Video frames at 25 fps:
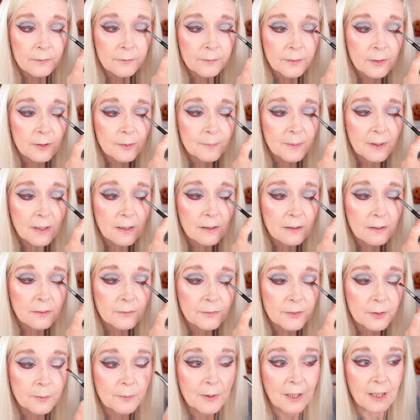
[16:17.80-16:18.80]
filming
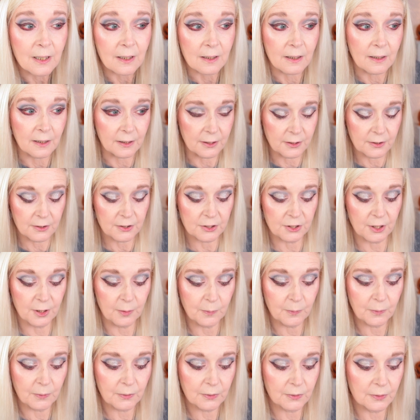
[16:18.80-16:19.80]
after work. I usually
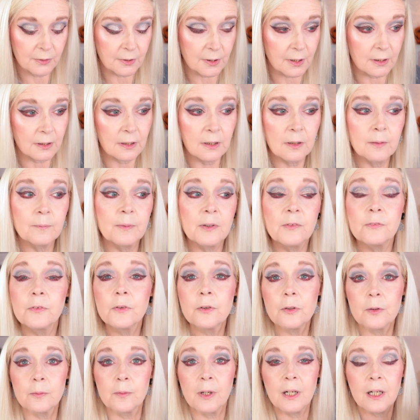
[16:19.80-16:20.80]
walk
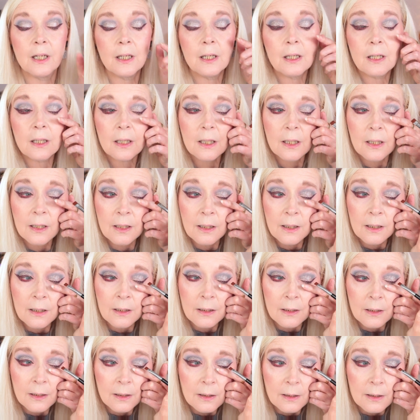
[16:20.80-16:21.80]
before work.
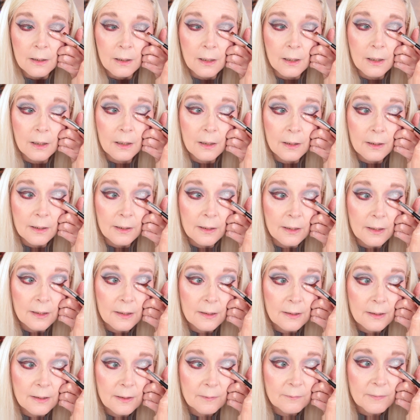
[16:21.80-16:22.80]
I
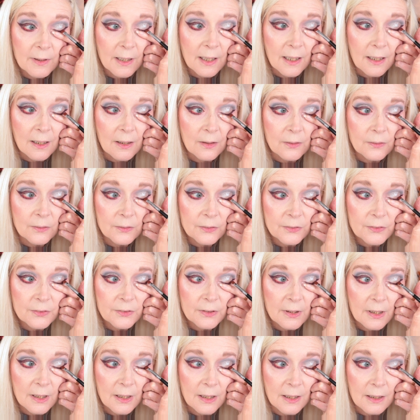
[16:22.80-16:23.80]
leave the
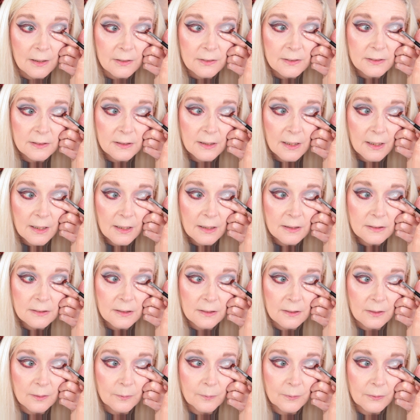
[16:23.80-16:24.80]
house at 6
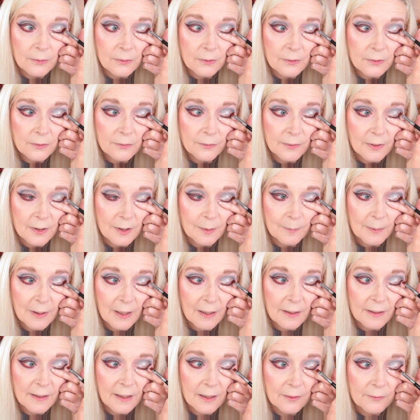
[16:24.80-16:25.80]
and I walk for
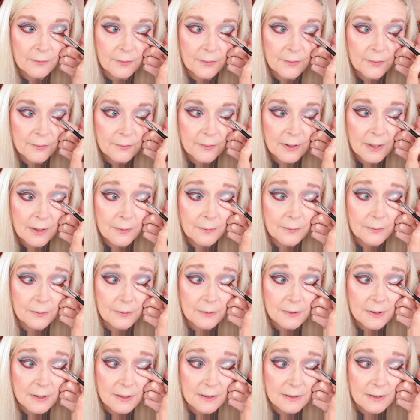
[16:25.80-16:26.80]
about an hour and three
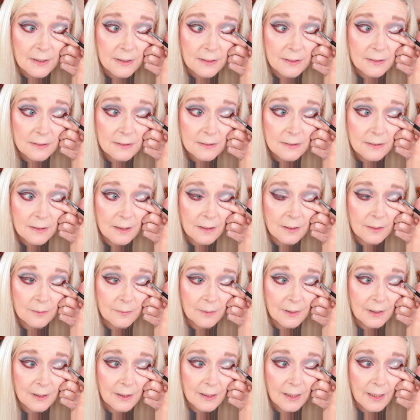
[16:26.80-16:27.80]
quarters, and I start
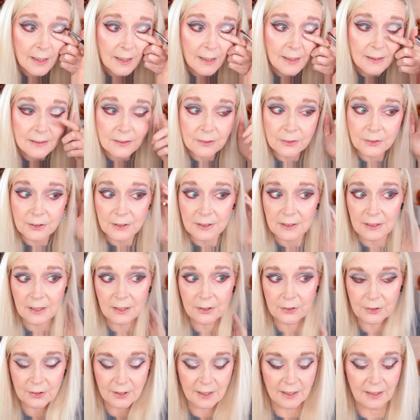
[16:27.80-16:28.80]
work at 8. So I just
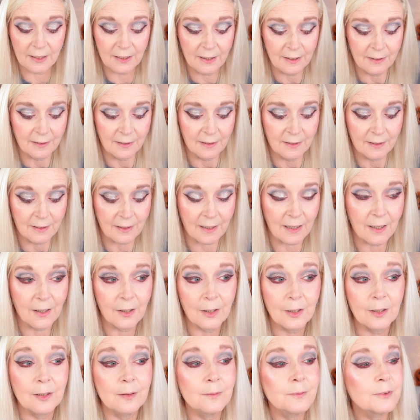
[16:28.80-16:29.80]
literally get
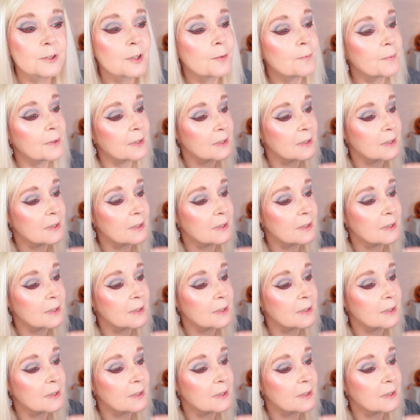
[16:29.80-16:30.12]
home, jump